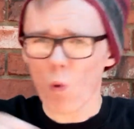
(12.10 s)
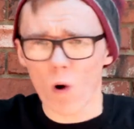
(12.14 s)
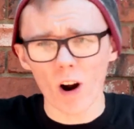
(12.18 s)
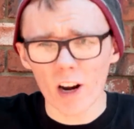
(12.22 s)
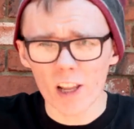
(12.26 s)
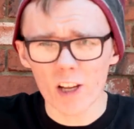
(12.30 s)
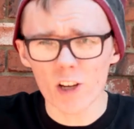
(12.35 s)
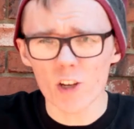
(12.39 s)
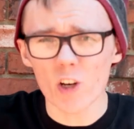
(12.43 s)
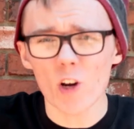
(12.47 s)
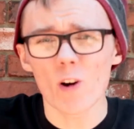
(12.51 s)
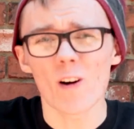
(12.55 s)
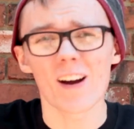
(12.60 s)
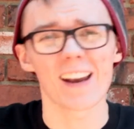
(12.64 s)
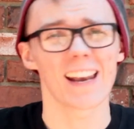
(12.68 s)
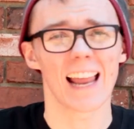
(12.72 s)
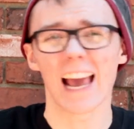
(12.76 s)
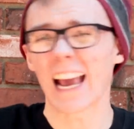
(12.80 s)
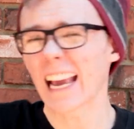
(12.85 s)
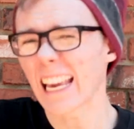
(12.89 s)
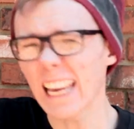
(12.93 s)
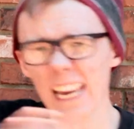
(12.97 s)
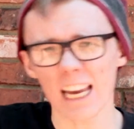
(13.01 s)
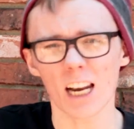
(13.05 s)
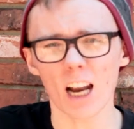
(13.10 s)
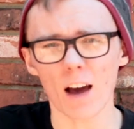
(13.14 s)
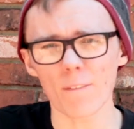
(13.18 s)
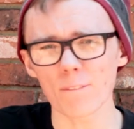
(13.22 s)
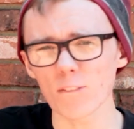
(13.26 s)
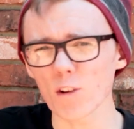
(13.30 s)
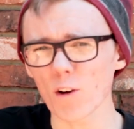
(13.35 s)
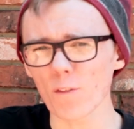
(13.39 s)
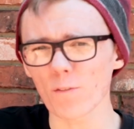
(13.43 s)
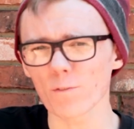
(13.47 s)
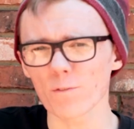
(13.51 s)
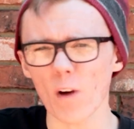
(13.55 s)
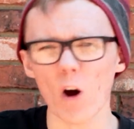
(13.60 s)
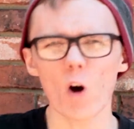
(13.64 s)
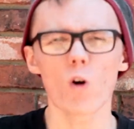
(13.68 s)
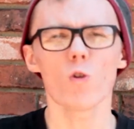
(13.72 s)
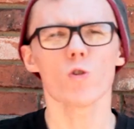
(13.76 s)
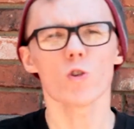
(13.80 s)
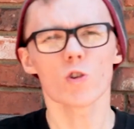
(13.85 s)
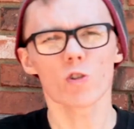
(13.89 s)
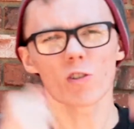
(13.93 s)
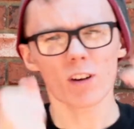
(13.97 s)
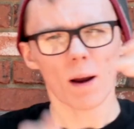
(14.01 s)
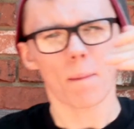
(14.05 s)
what are you doing? Get off your
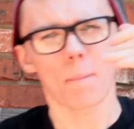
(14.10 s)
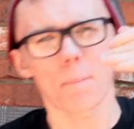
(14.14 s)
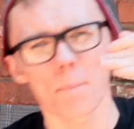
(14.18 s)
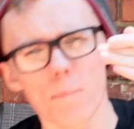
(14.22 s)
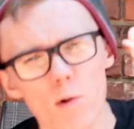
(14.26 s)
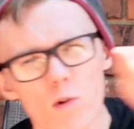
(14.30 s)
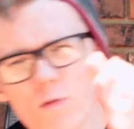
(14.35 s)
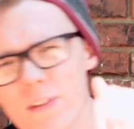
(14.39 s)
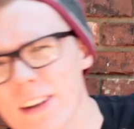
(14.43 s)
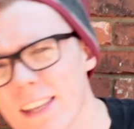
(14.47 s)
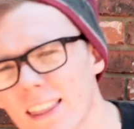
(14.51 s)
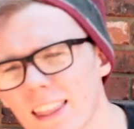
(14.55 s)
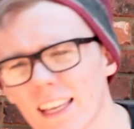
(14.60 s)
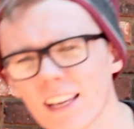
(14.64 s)
phone, you're in a movie